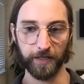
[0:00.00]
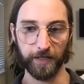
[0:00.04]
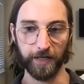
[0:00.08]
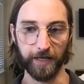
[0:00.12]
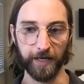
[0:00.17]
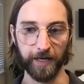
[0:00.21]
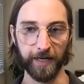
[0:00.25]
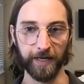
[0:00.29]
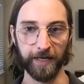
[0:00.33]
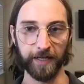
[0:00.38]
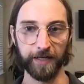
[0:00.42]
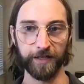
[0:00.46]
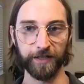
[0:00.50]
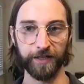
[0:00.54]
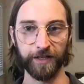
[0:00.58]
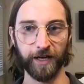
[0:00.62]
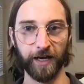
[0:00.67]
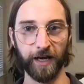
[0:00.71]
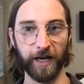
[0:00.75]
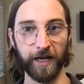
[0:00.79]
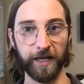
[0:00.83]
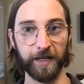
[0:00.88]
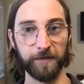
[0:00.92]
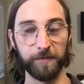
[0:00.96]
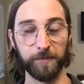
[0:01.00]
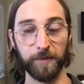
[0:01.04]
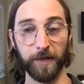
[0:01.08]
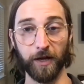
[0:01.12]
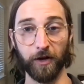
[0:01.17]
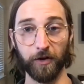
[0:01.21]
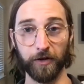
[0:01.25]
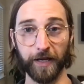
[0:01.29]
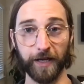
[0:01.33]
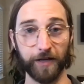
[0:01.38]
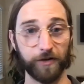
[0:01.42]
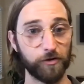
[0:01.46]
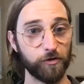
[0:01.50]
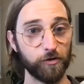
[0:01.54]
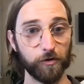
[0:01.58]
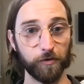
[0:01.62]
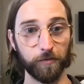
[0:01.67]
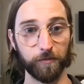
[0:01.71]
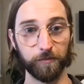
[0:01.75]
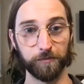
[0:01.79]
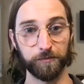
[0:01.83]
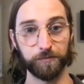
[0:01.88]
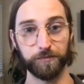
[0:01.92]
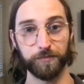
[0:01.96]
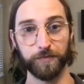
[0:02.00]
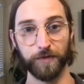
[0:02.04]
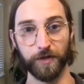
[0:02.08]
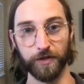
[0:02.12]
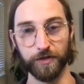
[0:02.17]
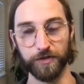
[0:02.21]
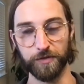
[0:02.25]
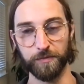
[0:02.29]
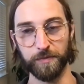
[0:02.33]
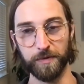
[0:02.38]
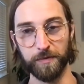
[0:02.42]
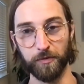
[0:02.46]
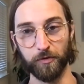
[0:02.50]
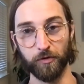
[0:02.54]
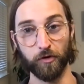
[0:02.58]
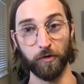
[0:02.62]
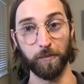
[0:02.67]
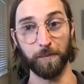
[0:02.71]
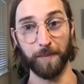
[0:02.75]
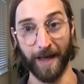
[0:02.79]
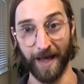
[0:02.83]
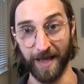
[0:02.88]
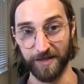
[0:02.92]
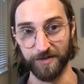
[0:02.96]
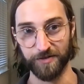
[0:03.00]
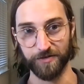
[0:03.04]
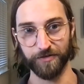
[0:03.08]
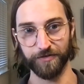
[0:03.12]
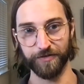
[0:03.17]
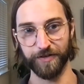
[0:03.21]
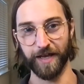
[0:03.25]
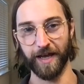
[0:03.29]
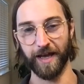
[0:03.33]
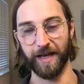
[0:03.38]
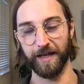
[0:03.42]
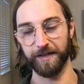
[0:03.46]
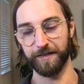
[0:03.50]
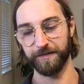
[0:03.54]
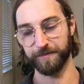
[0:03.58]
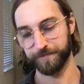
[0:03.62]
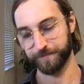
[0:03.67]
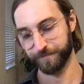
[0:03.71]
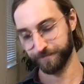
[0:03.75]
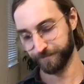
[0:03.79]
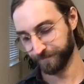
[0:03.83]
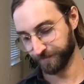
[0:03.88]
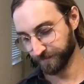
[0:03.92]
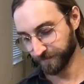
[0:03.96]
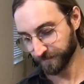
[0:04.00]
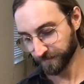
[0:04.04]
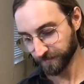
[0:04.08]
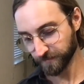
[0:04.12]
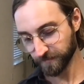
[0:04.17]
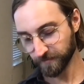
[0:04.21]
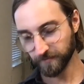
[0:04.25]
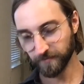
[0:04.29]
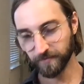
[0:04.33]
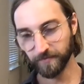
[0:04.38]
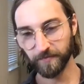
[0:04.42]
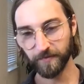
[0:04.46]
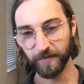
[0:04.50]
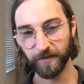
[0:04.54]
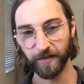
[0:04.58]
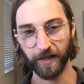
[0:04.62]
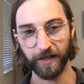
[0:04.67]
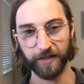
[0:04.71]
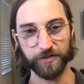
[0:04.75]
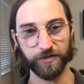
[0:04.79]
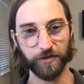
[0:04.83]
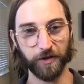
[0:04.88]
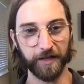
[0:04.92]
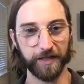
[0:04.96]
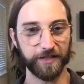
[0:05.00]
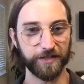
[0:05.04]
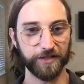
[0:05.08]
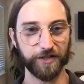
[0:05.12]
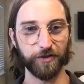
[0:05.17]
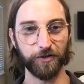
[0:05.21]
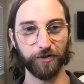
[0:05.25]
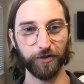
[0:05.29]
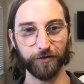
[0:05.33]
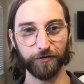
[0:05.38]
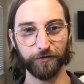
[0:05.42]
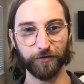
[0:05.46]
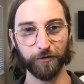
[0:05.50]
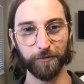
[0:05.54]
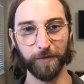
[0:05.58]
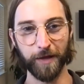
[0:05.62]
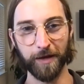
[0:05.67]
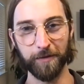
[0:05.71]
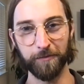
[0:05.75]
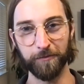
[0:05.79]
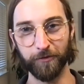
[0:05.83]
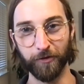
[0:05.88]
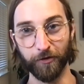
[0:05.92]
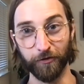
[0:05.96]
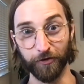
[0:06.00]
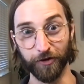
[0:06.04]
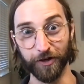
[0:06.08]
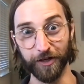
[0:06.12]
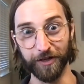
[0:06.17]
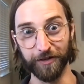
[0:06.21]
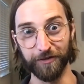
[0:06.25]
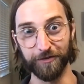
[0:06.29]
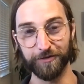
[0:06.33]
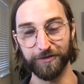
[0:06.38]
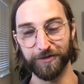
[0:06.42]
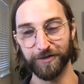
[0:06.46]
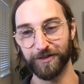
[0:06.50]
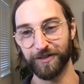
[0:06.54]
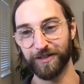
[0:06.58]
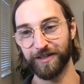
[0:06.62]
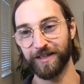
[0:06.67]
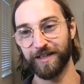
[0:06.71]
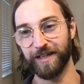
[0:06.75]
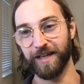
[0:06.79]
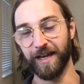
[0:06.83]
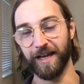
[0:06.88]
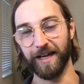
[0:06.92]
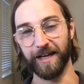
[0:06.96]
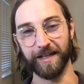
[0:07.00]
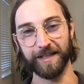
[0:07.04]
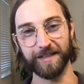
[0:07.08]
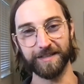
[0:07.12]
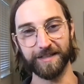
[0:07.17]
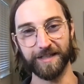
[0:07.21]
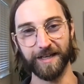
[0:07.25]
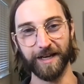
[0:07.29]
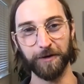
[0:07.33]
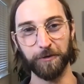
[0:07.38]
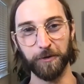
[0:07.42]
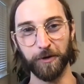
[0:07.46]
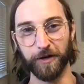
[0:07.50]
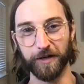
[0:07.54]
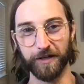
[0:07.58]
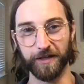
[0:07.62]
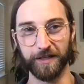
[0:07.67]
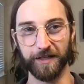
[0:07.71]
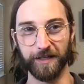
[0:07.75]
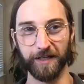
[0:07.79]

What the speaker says: And I'm like, okay, cool. There's some people who have mastered that, and so I get to go learn from them for free, and I get to network.